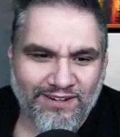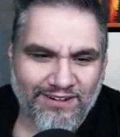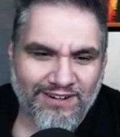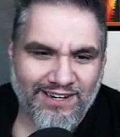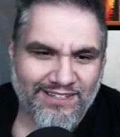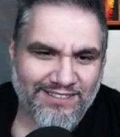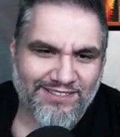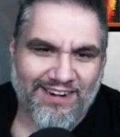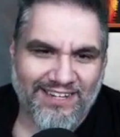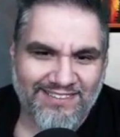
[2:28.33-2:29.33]
Ilharg into
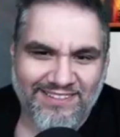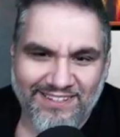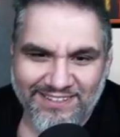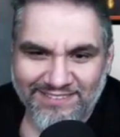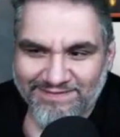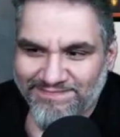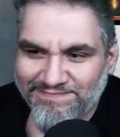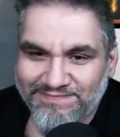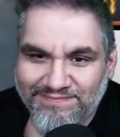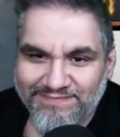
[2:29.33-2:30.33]
Terastodon?
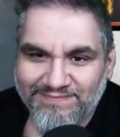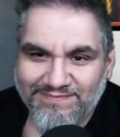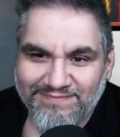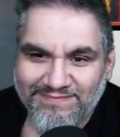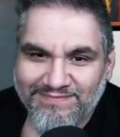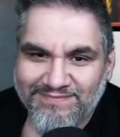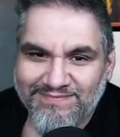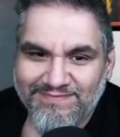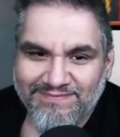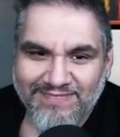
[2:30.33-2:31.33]
That's pretty nasty.
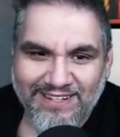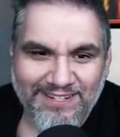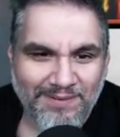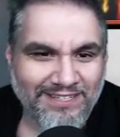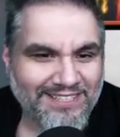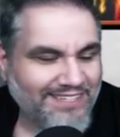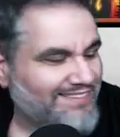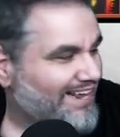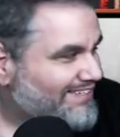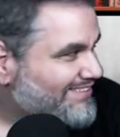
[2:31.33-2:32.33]
You mean to say
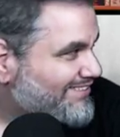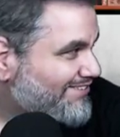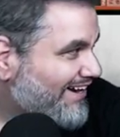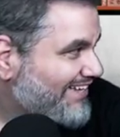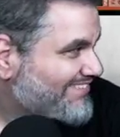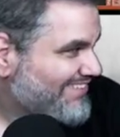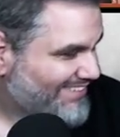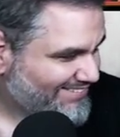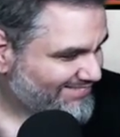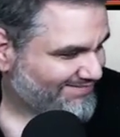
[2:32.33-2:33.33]
it's nasty to
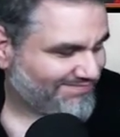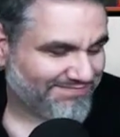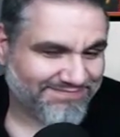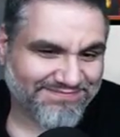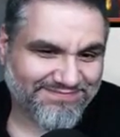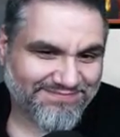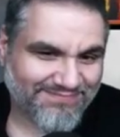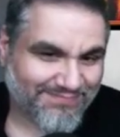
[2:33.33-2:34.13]
rasty? Yeah, right. Mm.